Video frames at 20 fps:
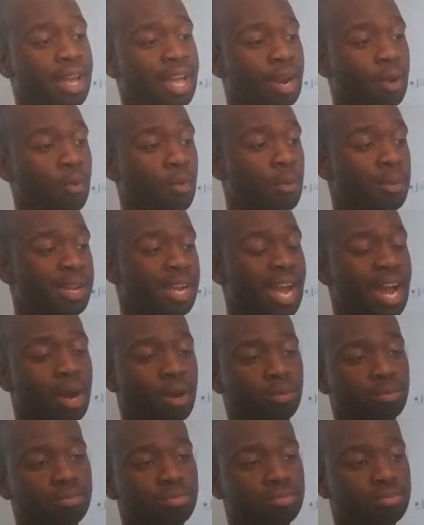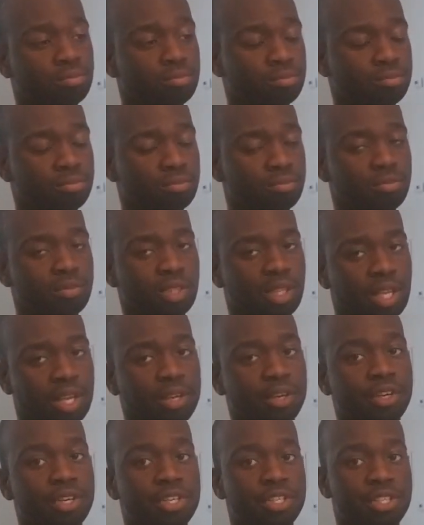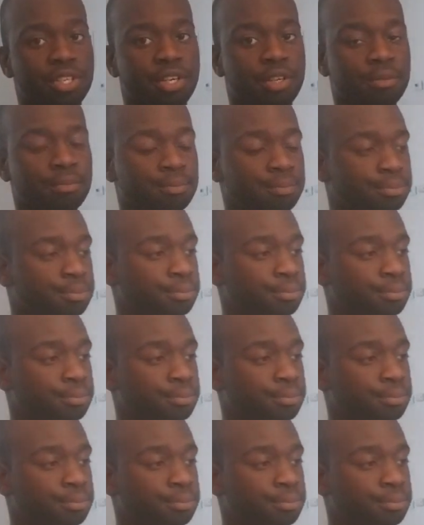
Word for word: and it will be out later this year.